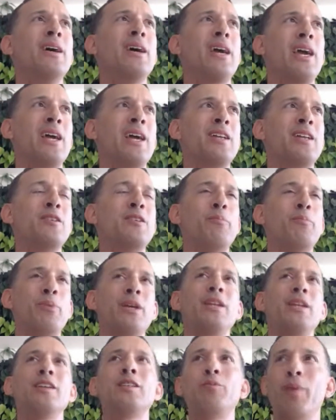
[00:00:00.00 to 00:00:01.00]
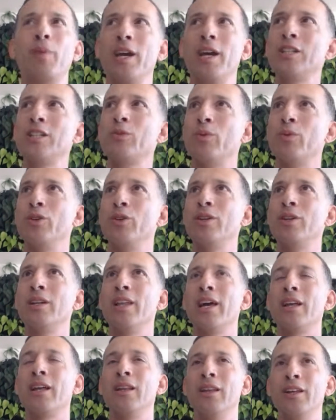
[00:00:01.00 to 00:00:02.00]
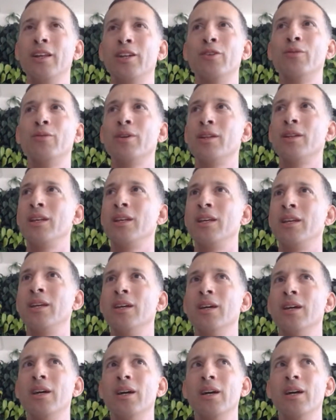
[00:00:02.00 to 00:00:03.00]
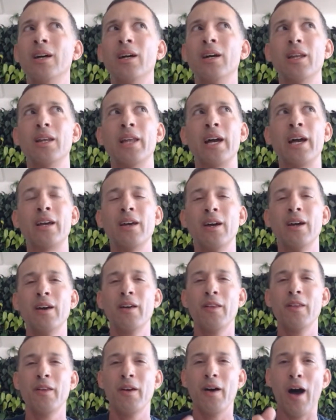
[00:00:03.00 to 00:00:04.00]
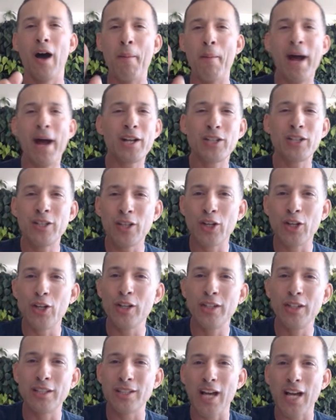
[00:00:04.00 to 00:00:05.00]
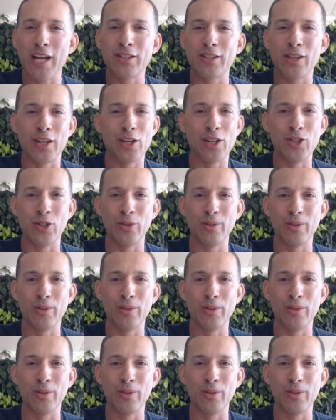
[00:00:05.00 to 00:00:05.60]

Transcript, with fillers: and to be in a space where you can like literally like imagine the good this guy's gonna do